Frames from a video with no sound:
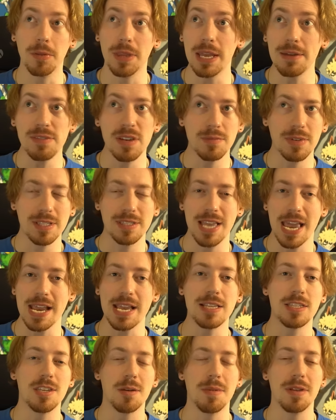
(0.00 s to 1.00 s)
They've even
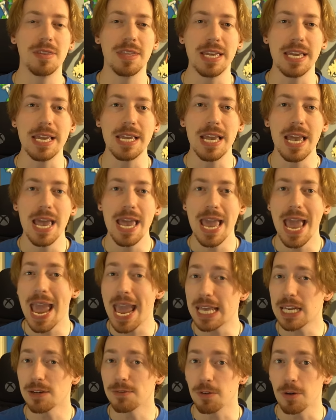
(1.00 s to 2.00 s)
taken some of the
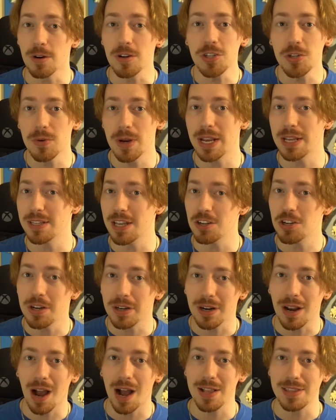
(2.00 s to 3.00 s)
anniversary
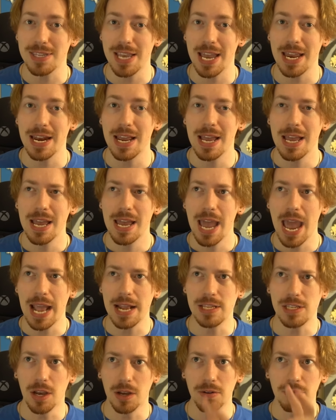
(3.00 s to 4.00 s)
edition content
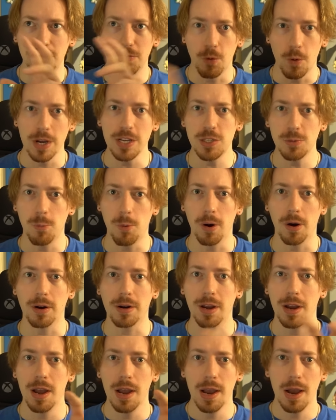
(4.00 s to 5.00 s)
and done voice
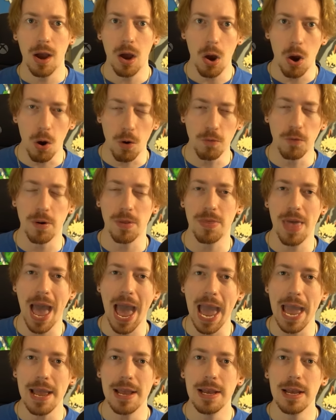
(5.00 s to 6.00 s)
work over
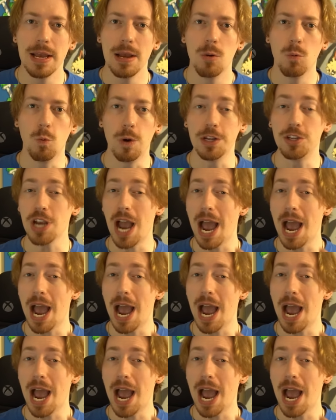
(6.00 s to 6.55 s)
that which